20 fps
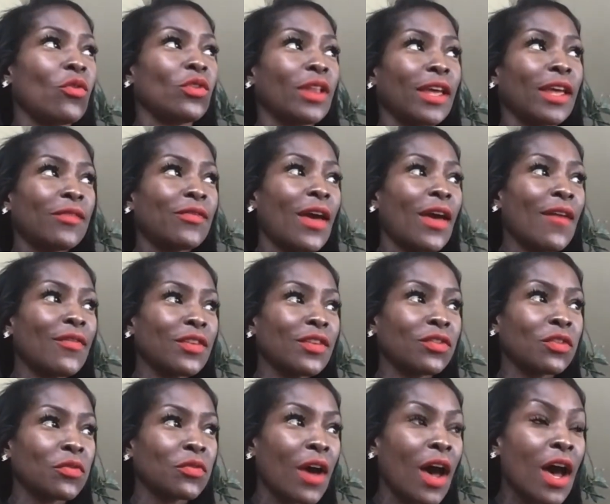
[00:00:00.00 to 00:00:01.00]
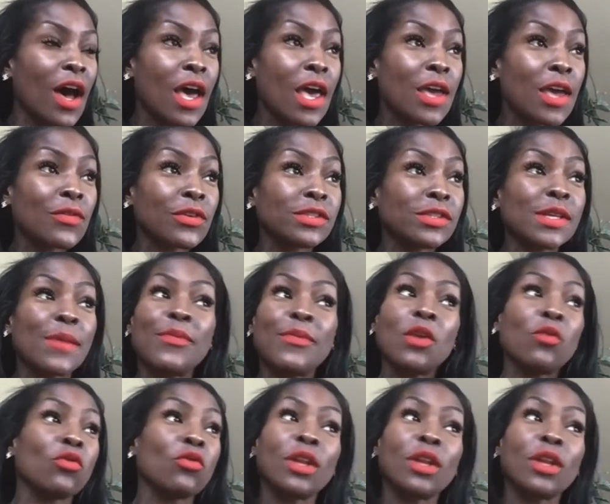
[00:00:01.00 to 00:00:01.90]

like if I have to survive and something